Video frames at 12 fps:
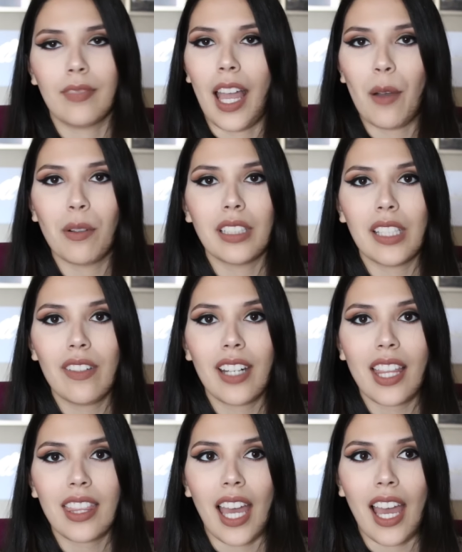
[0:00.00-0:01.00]
I will leave it
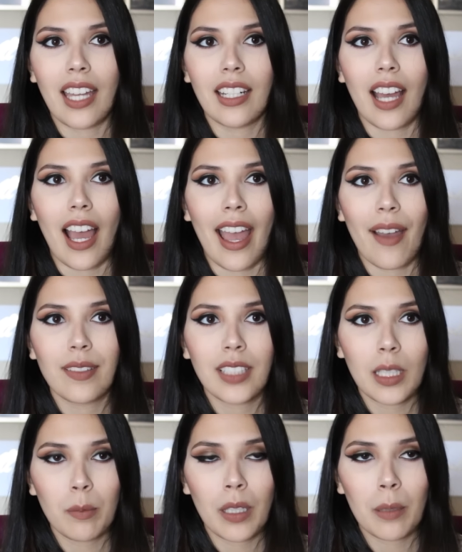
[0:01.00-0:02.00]
at that. I have
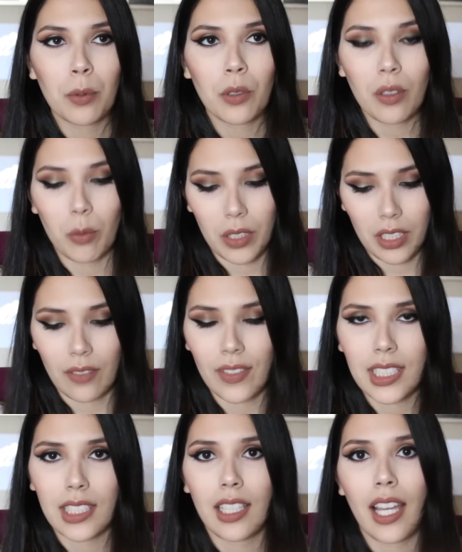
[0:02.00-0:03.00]
seen people with their
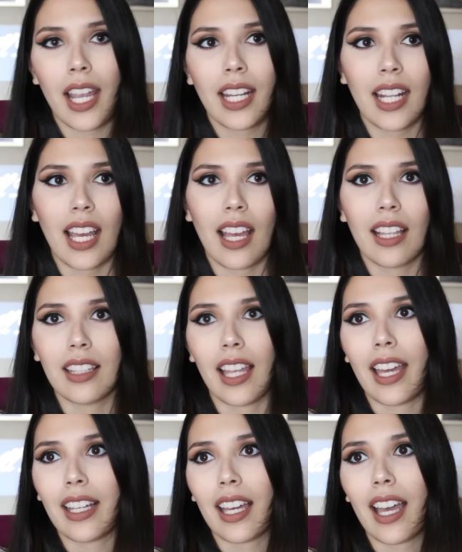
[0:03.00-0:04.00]
Invisalign
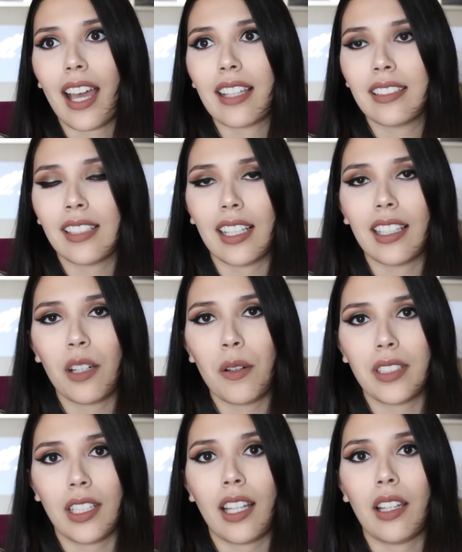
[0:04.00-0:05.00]
like as yellow
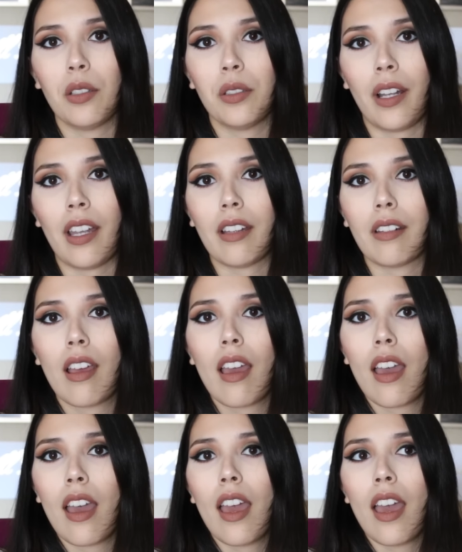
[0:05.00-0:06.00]
as a yellow crayon.
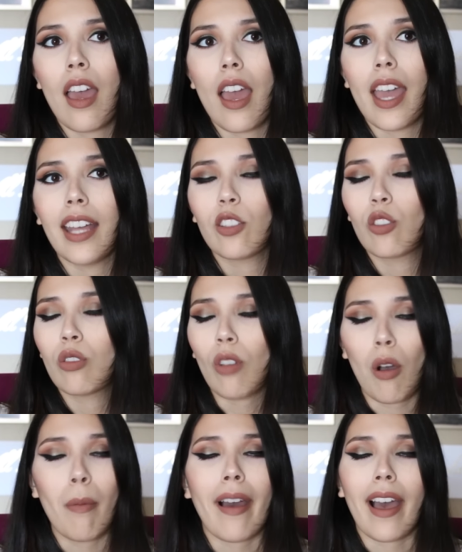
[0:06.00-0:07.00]
It's
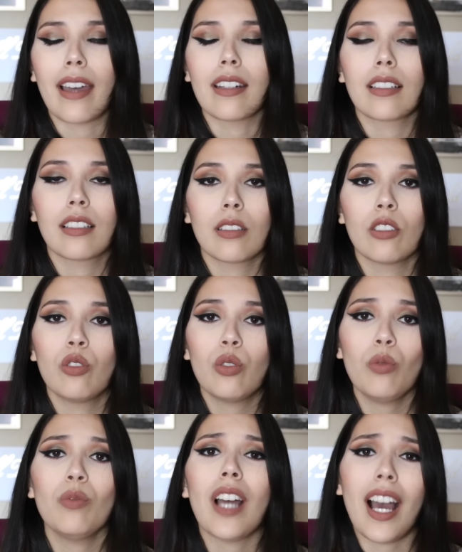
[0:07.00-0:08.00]
so bad.
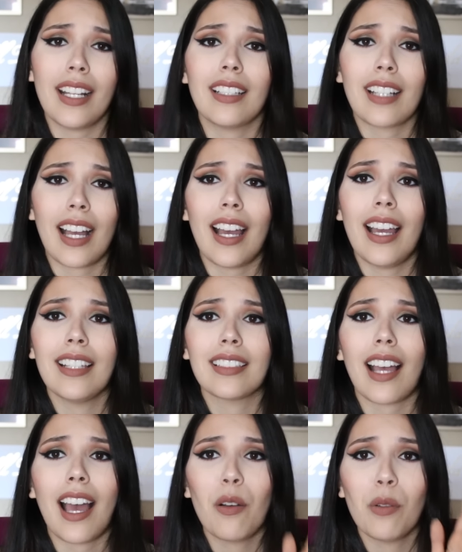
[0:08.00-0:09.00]
Do not, guys.
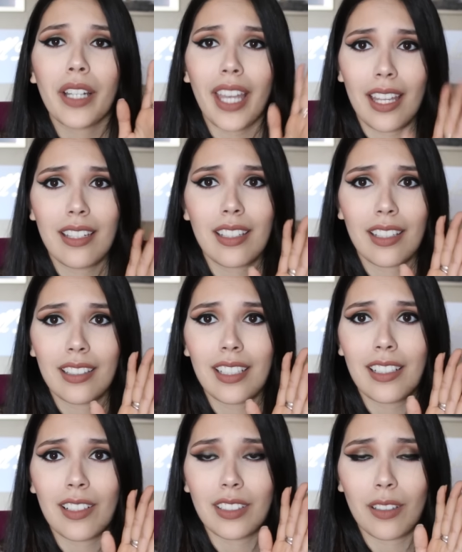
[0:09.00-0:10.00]
I will get into the
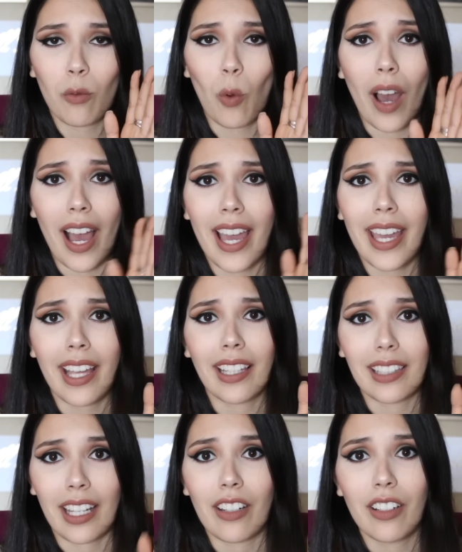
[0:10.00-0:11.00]
details of why
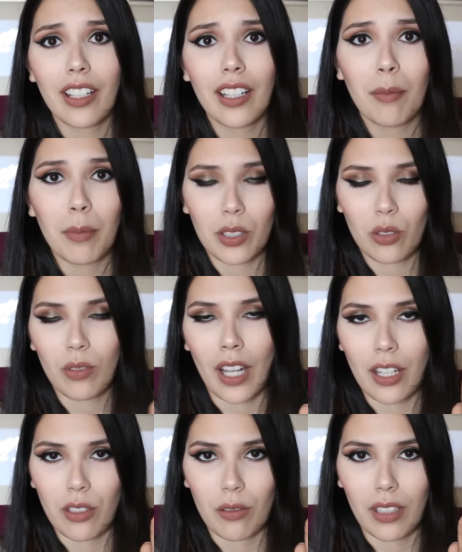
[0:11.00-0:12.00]
later, but do
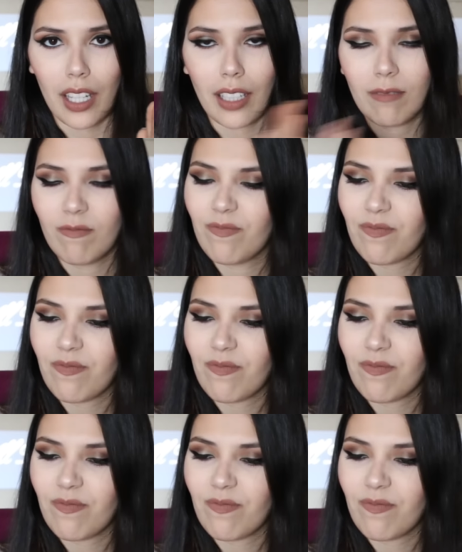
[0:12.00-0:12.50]
not do that.